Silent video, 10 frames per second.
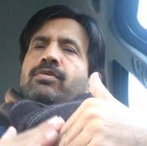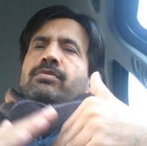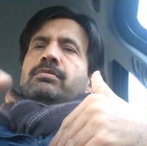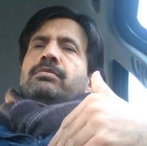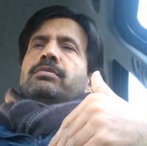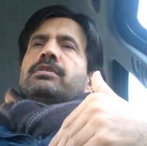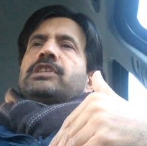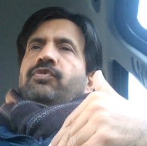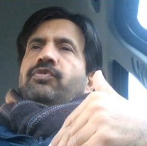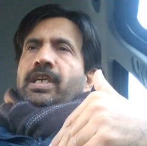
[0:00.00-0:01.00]
to
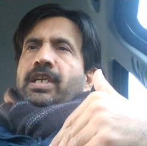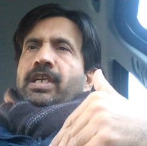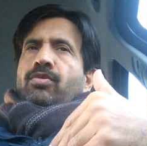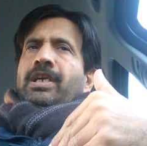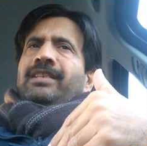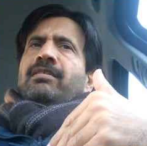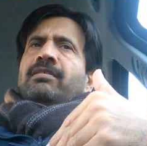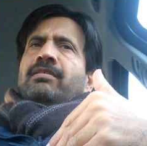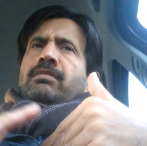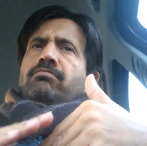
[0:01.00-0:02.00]
severe you know and there
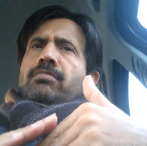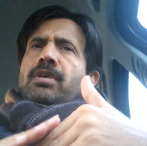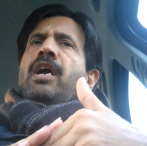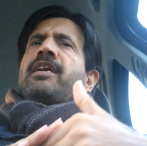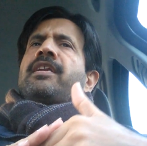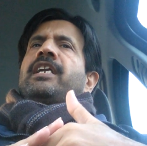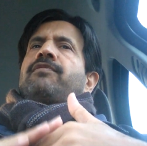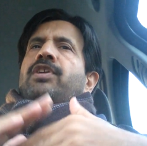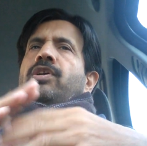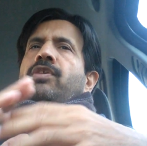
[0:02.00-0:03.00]
is a high rate
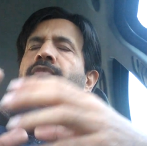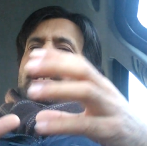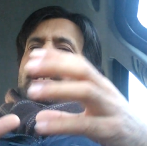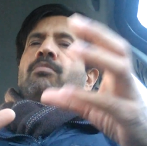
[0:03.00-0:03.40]
of recovery in